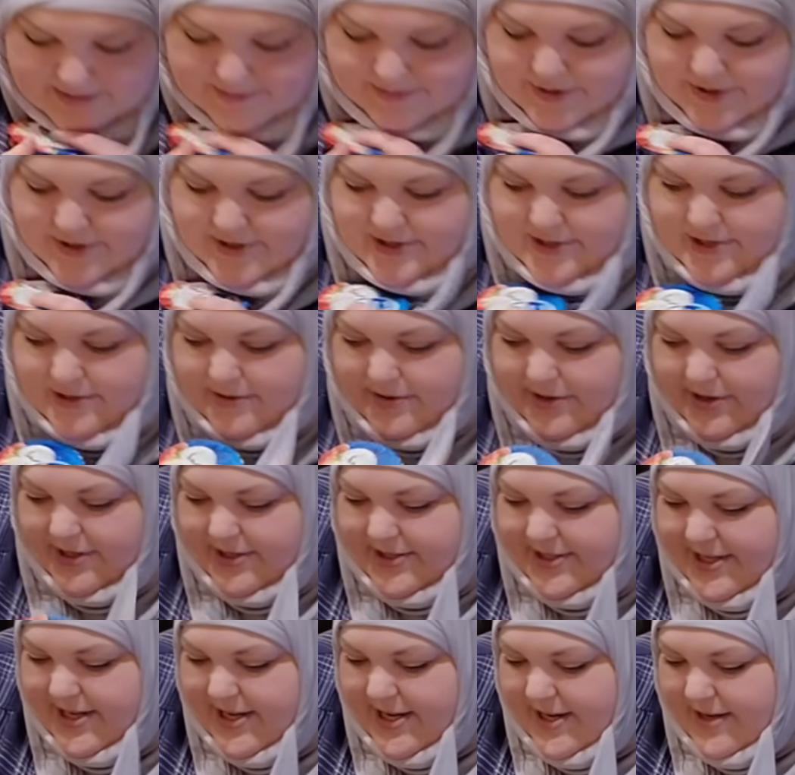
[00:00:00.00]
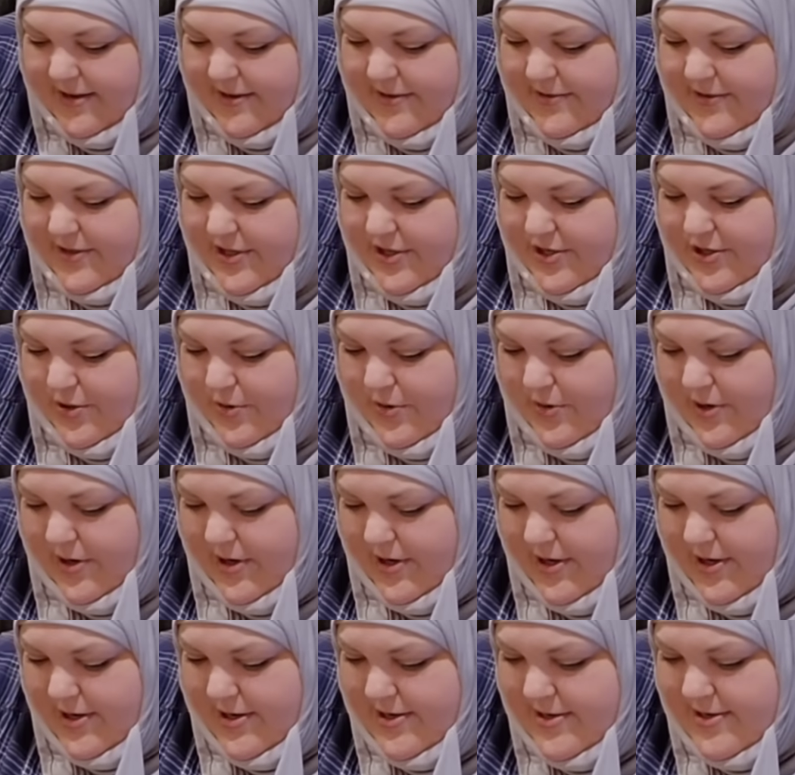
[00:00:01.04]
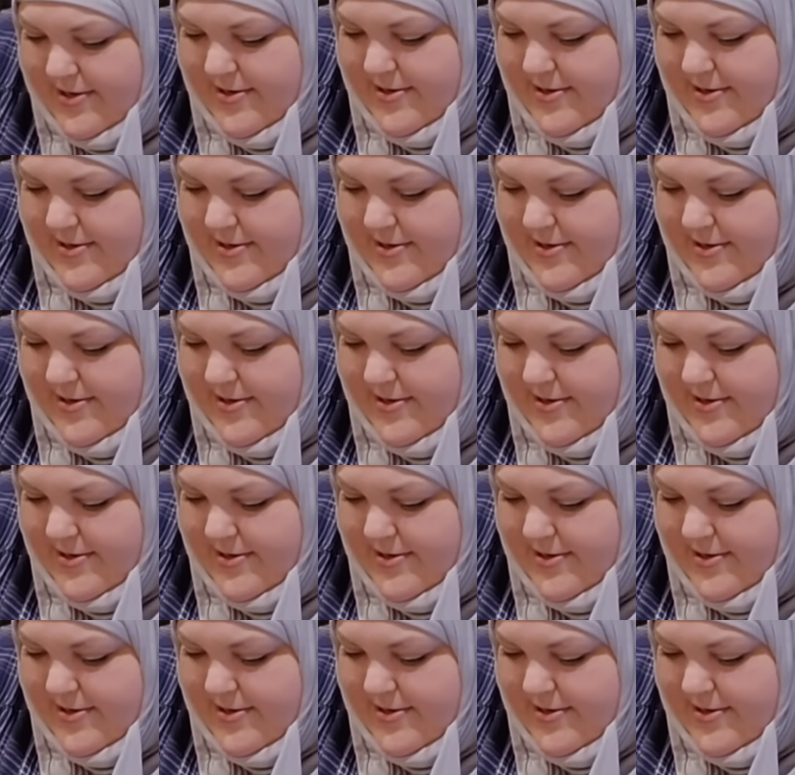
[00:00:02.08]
Put the yogurts here in the door.